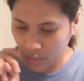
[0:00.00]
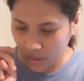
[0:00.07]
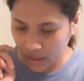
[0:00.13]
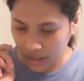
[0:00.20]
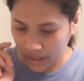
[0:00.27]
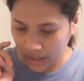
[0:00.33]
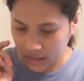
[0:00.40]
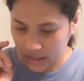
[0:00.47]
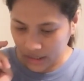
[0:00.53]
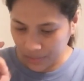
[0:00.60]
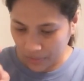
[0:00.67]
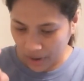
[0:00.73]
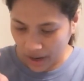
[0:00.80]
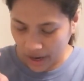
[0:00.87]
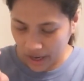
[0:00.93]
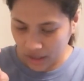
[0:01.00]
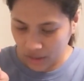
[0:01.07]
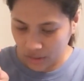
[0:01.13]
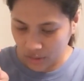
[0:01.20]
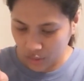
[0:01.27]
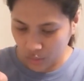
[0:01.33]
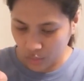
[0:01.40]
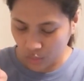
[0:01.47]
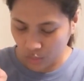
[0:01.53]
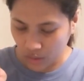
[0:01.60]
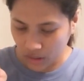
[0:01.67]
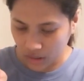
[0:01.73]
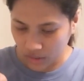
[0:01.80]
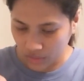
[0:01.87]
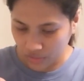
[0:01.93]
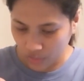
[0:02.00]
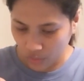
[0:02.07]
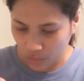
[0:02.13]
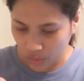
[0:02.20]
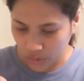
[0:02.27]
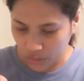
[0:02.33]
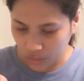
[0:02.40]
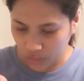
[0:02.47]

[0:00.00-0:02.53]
will expire June 24,